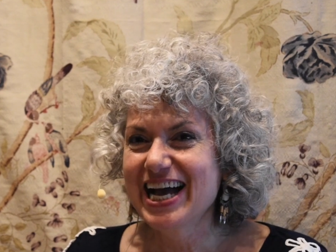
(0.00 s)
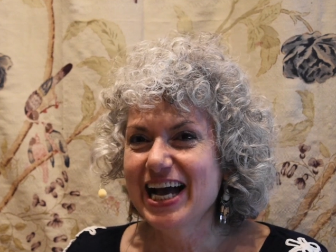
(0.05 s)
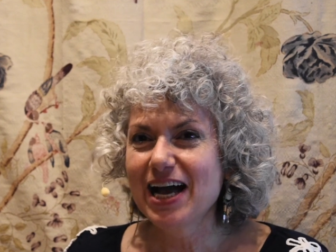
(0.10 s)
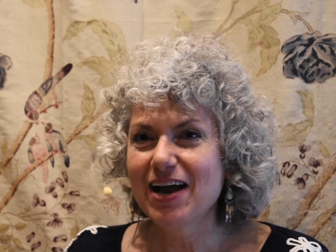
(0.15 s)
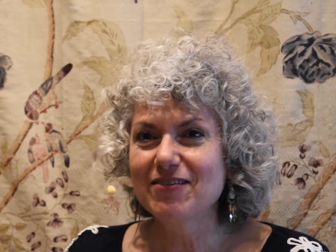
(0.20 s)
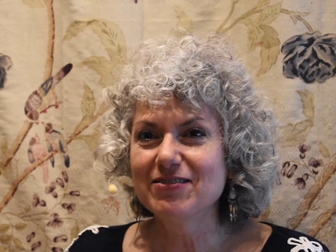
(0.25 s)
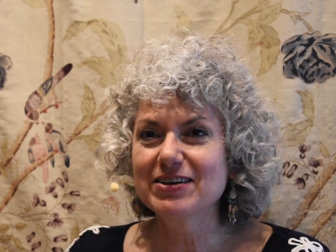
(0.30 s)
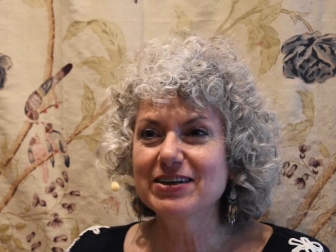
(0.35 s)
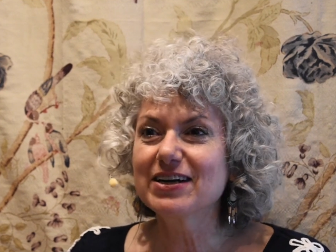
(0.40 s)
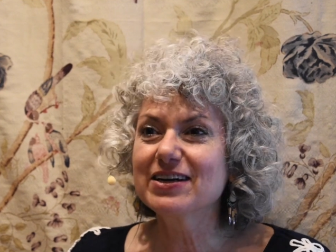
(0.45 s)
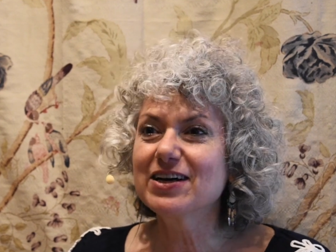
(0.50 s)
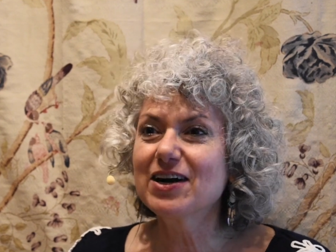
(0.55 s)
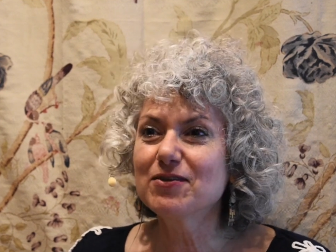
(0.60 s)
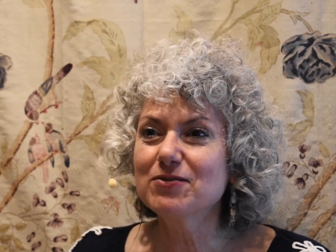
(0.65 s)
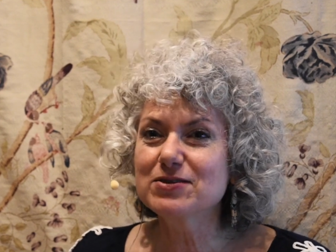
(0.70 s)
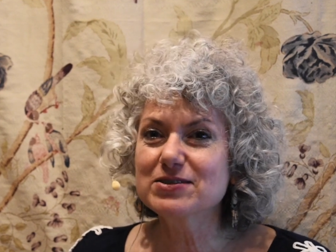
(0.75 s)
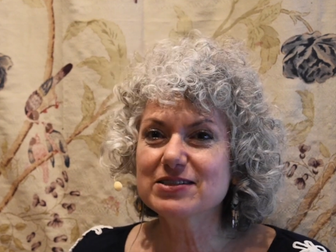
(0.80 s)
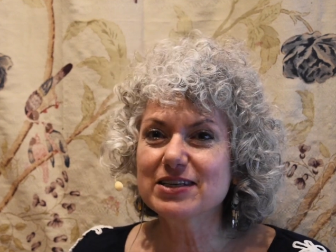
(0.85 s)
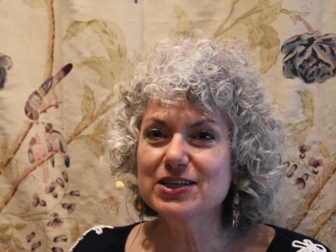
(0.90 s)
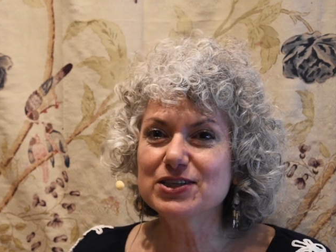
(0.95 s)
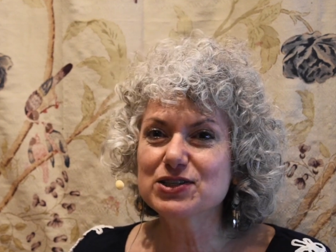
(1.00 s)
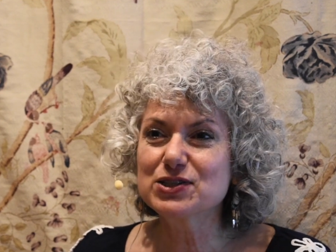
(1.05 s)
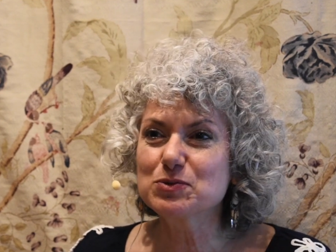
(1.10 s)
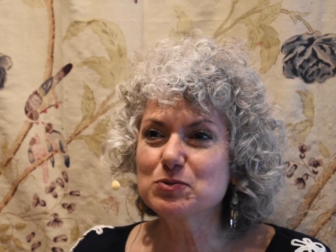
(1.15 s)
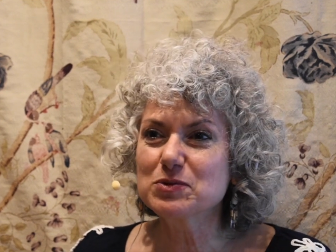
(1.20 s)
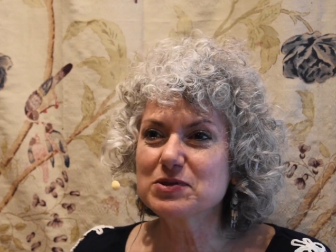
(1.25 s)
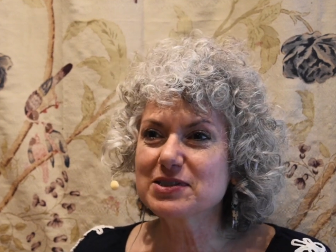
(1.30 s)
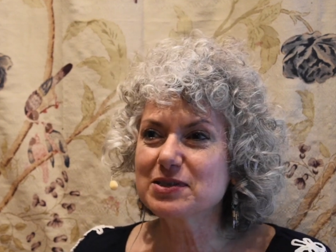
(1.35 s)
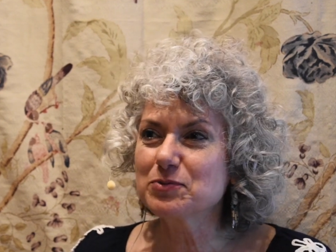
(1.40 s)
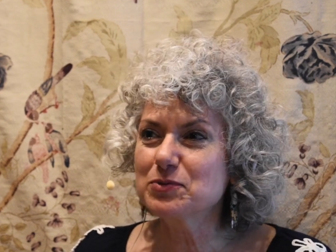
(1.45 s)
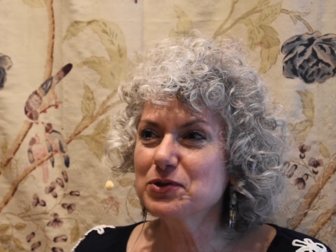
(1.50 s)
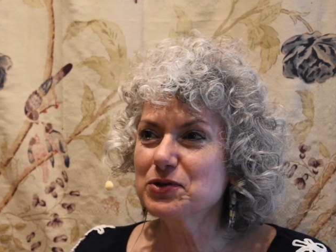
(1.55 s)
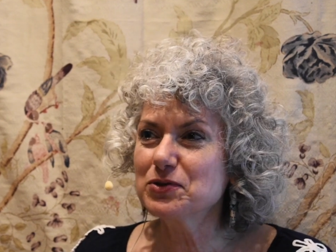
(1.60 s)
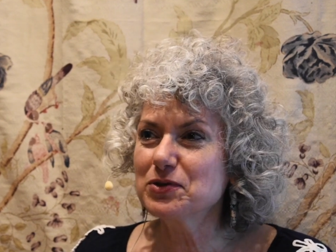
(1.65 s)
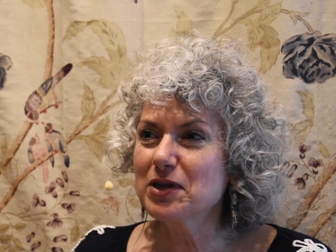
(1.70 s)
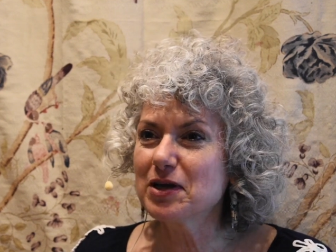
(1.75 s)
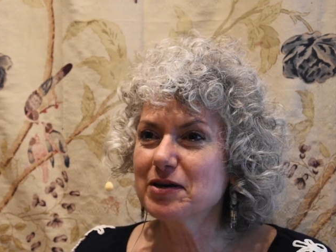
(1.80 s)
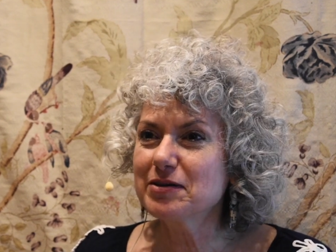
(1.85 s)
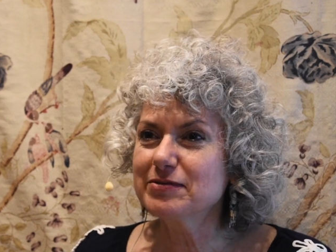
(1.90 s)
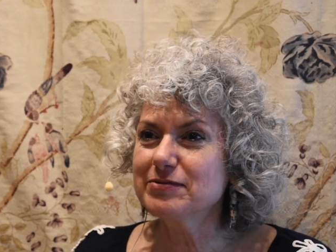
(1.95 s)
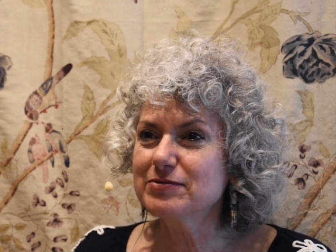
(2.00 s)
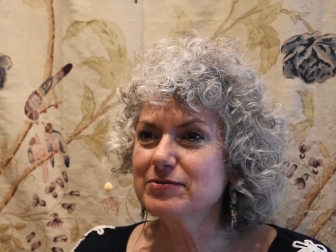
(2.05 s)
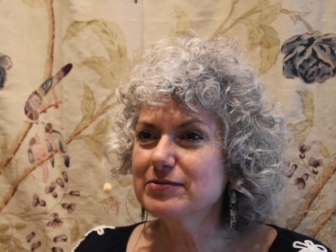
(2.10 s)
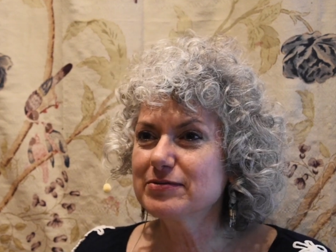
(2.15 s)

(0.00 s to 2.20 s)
Having a conversation with someone you love